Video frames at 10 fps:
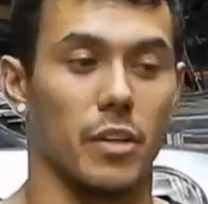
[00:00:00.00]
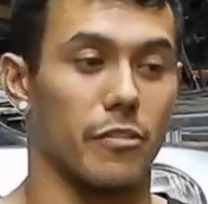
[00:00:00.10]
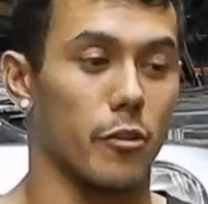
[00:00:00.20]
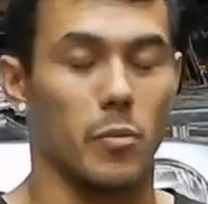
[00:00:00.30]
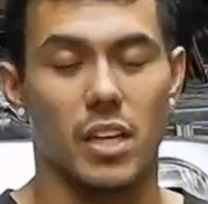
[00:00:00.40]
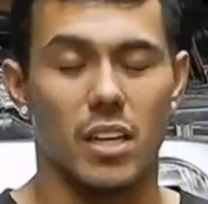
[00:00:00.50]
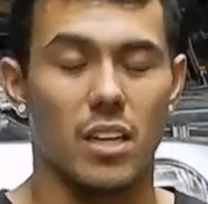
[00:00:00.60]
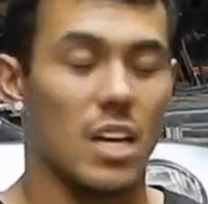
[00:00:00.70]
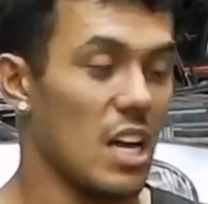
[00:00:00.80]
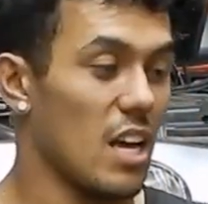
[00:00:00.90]
But for me,
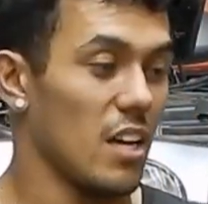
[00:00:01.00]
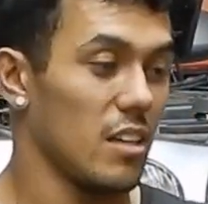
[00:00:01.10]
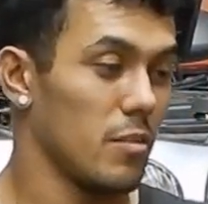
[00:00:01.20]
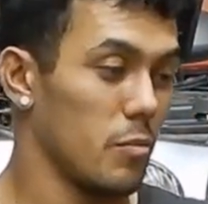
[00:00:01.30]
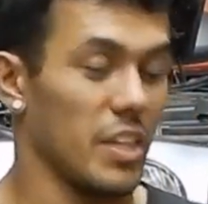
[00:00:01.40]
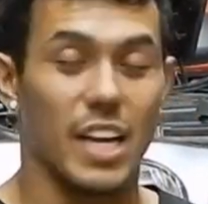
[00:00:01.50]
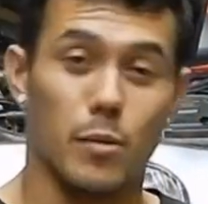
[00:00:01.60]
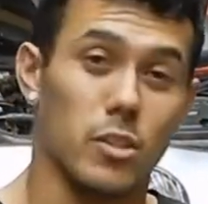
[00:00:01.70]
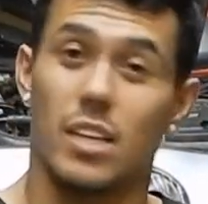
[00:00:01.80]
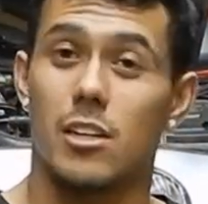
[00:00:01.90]
being
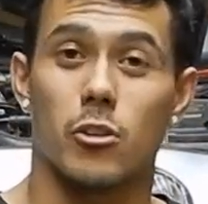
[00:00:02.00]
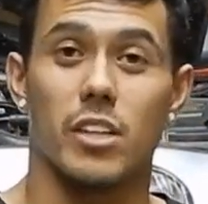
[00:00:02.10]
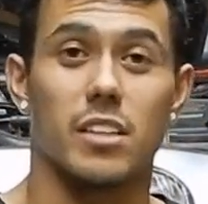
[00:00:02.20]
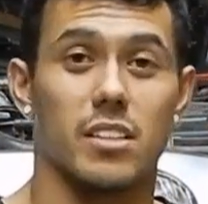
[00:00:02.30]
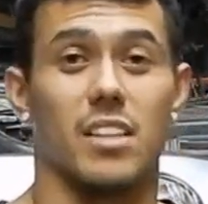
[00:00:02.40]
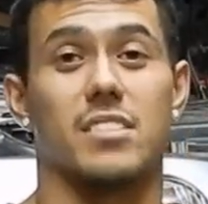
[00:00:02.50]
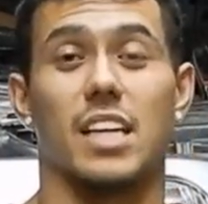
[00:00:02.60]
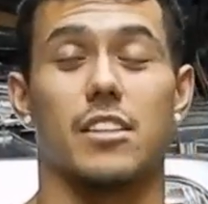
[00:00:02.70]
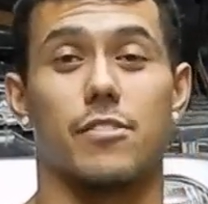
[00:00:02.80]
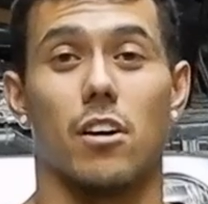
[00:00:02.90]
able to get underneath it and
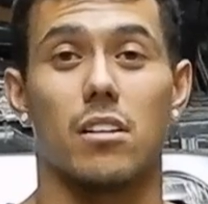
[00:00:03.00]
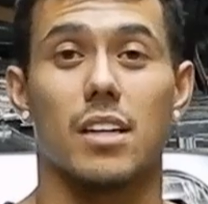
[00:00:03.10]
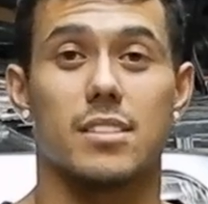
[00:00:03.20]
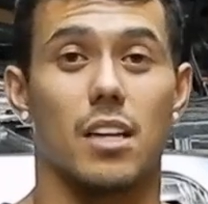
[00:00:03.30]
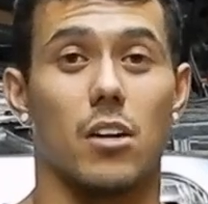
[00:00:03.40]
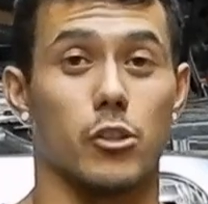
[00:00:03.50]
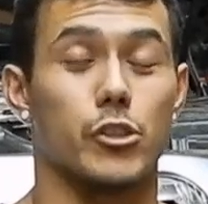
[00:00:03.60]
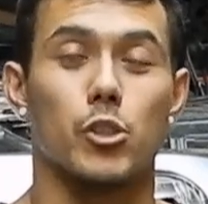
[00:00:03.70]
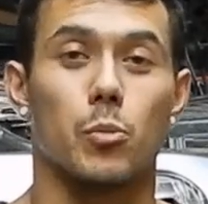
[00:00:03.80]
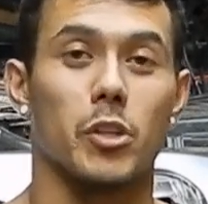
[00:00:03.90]
take the fog lights out are
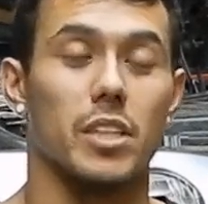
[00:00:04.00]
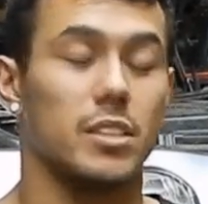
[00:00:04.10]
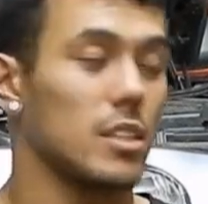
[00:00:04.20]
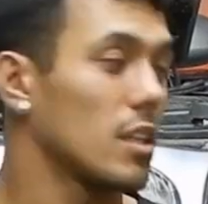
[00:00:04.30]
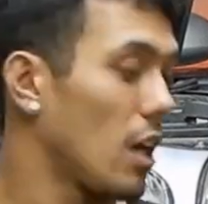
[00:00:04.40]
super easy.